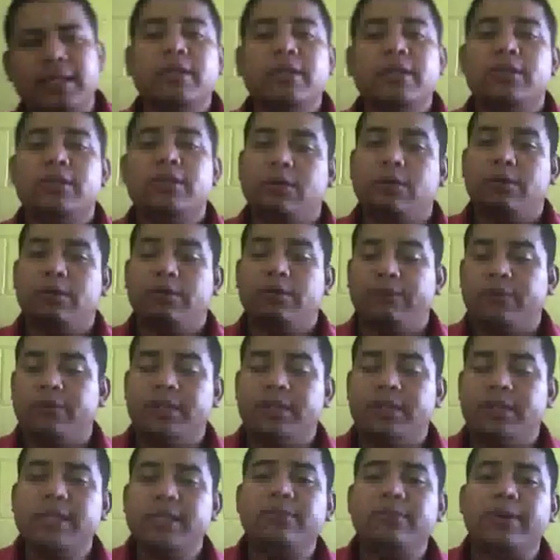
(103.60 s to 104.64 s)
So for
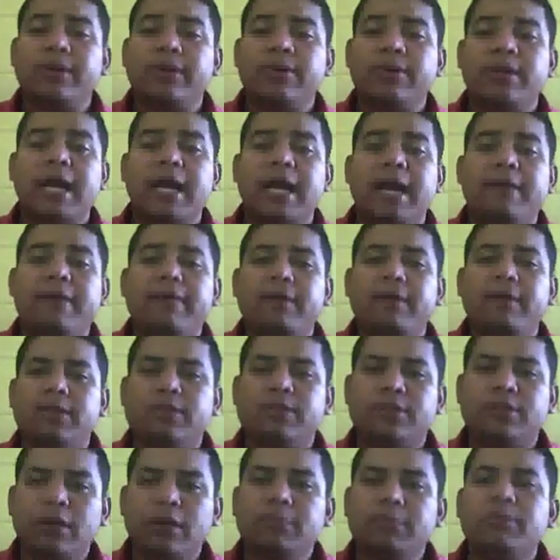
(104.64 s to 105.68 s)
this, we're going to have
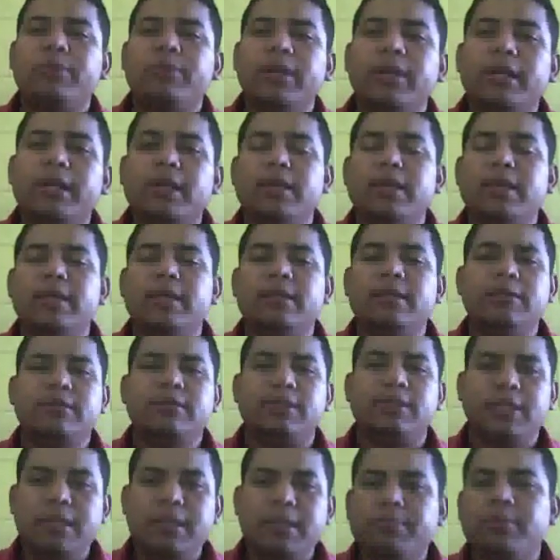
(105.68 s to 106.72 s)
some really
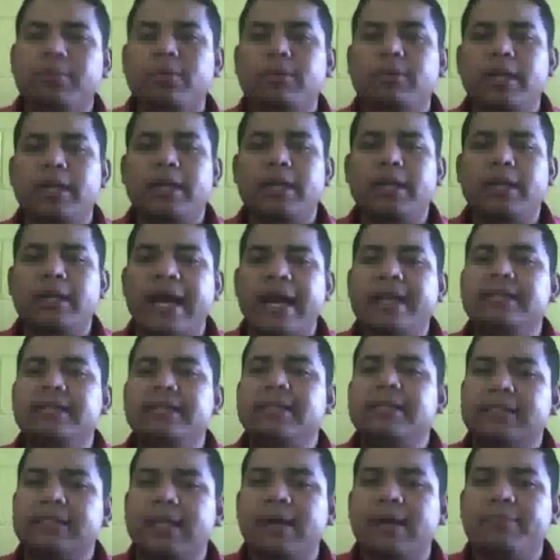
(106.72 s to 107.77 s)
simple and nice
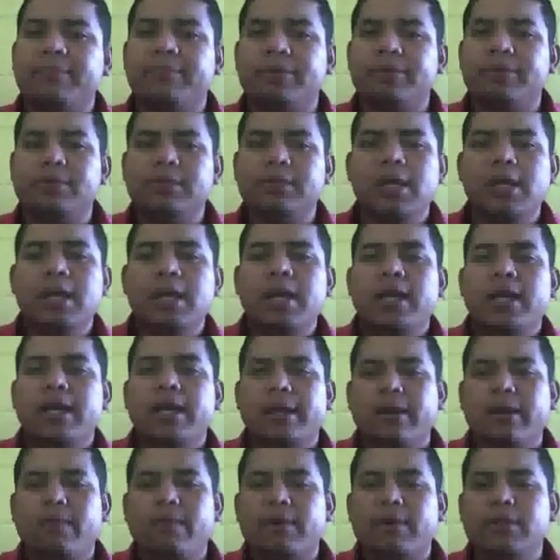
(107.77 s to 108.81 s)
examples, and I
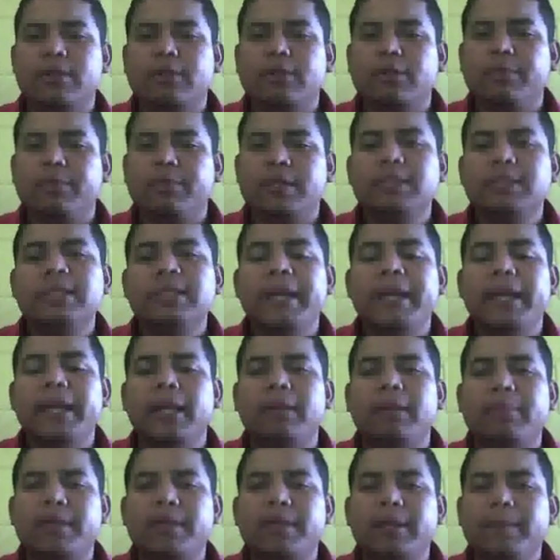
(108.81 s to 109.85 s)
want you to please help
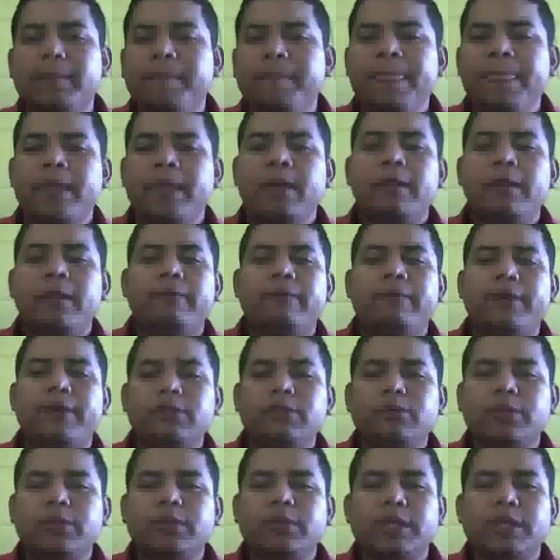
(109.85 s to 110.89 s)
me. First,
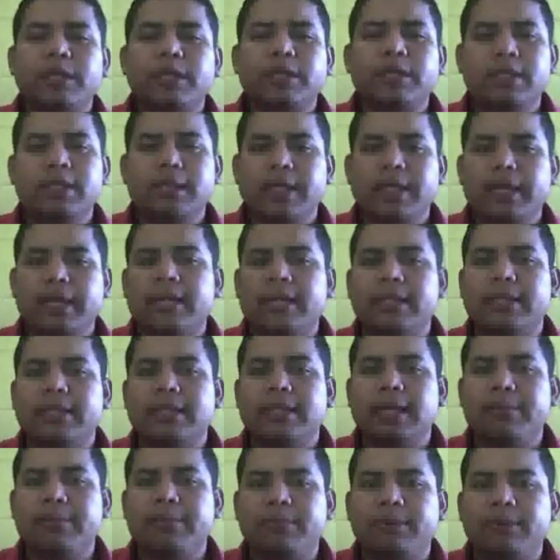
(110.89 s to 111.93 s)
we're going to see an
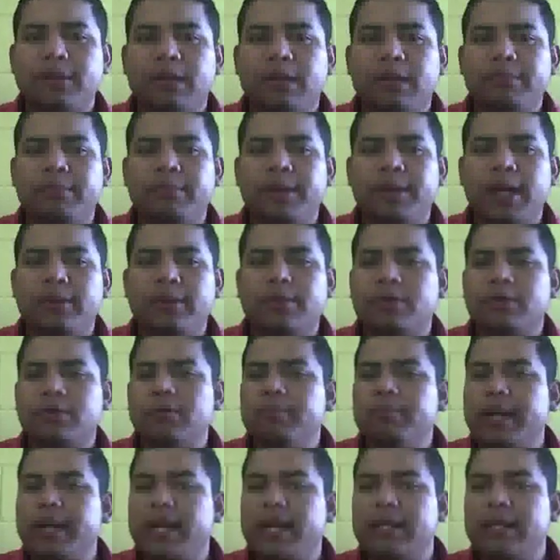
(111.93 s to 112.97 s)
example about
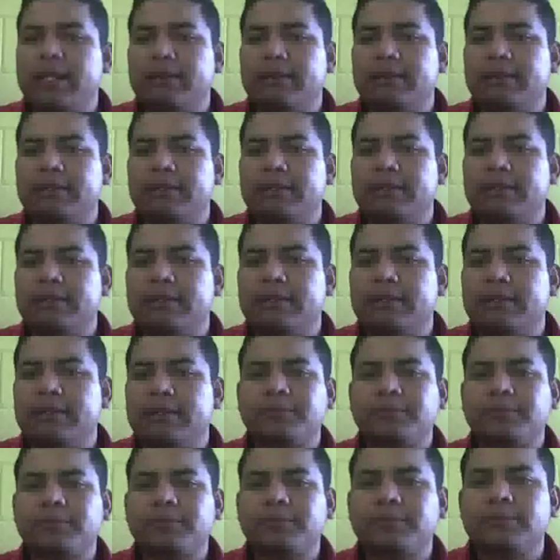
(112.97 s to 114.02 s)
comparatives.
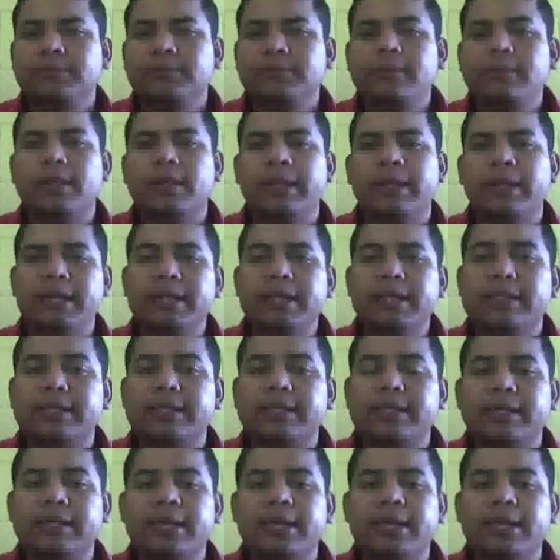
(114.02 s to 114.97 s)
And let's see.